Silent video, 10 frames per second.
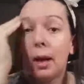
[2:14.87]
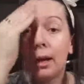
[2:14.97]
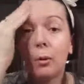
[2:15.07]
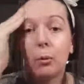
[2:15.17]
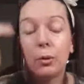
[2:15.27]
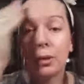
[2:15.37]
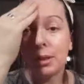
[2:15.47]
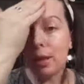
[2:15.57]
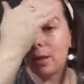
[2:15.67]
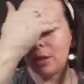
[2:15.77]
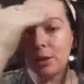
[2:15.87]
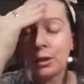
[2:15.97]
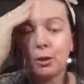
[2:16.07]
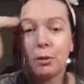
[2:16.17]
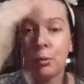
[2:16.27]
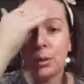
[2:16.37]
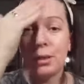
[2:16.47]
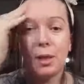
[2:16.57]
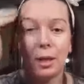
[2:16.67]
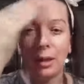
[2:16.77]
and I wouldn't say it's too
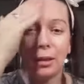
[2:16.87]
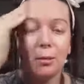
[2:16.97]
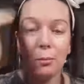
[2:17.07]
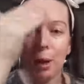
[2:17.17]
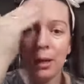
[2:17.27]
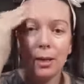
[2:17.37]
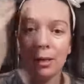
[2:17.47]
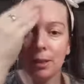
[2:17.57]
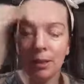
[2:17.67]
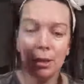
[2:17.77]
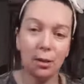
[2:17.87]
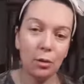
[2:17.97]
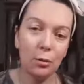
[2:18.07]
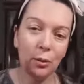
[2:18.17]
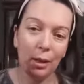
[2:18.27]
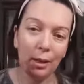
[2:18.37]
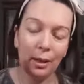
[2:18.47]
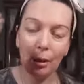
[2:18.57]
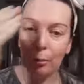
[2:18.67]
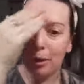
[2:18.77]
silicone based. It does feel a
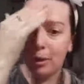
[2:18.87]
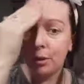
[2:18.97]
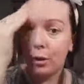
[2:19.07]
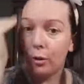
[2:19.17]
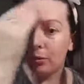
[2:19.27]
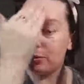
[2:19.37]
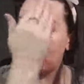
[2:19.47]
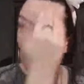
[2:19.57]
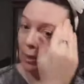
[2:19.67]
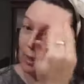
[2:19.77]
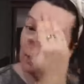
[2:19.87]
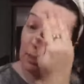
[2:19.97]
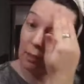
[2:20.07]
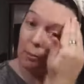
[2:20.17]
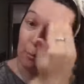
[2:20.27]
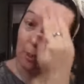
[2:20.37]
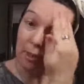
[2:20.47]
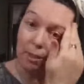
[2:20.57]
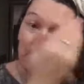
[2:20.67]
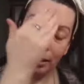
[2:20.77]
little bit soft, so a little
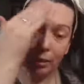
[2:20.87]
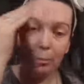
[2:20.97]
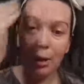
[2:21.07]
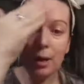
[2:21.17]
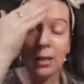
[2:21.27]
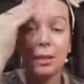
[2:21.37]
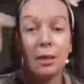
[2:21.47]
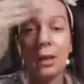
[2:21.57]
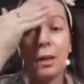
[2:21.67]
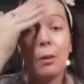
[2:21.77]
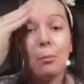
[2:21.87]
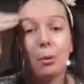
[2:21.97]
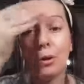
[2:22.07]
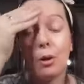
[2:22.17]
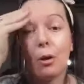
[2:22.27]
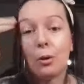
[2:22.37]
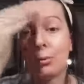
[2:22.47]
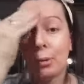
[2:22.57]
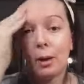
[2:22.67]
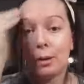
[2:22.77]
bit silicone based, but not as
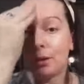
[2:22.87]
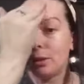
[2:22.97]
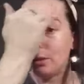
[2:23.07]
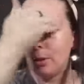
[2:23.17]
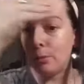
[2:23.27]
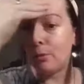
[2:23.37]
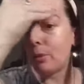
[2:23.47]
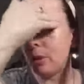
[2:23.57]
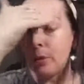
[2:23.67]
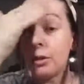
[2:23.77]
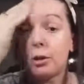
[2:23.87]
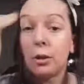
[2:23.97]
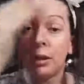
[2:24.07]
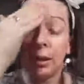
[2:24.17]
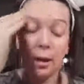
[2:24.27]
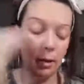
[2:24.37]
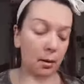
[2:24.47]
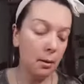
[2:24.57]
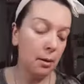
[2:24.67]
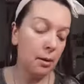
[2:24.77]
bad as some of the others you can get.
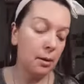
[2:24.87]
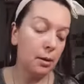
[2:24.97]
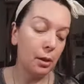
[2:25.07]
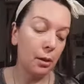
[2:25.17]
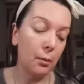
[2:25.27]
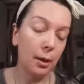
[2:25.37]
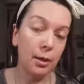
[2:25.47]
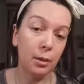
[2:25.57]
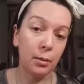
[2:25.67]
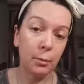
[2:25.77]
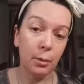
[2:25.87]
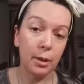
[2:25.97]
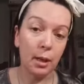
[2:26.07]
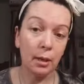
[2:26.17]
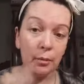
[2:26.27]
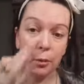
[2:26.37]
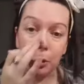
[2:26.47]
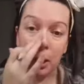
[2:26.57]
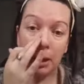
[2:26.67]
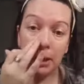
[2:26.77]
So I don't know what it's like for
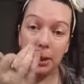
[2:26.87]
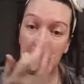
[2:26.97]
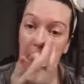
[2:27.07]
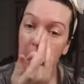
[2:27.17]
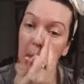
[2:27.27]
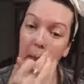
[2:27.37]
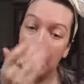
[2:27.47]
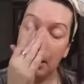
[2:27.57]
dry skin,